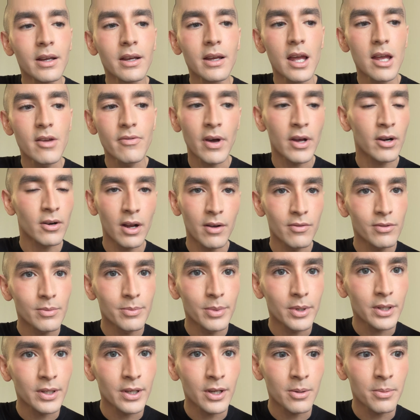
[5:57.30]
If I don't have the
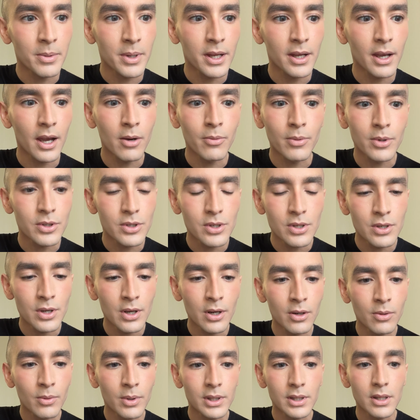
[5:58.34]
book near me, I want to
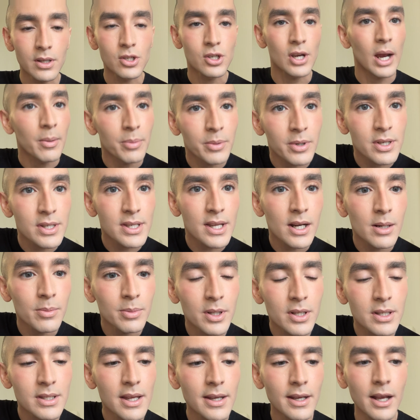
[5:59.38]
know what the chapter setup
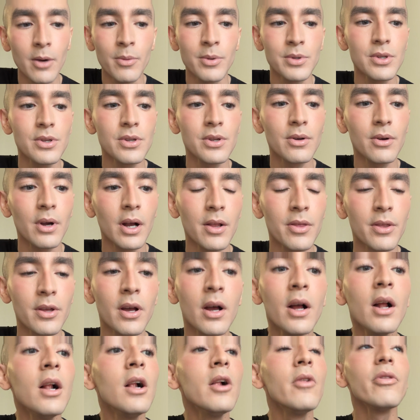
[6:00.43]
looks like. I want to know how
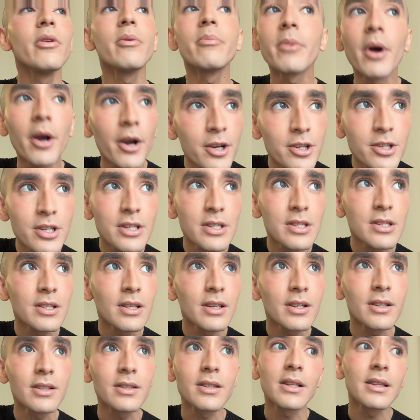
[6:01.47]
the margins
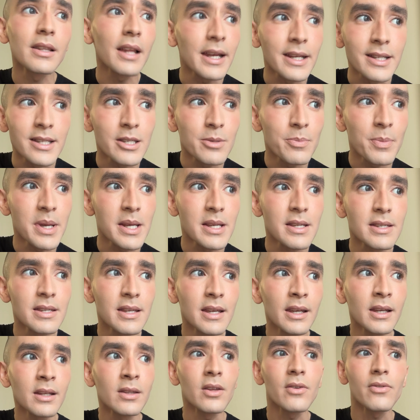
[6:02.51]
look, the line
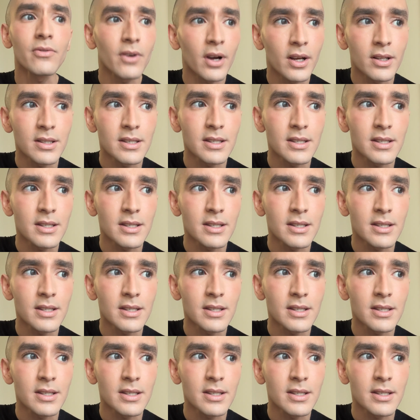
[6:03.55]
spacing, the font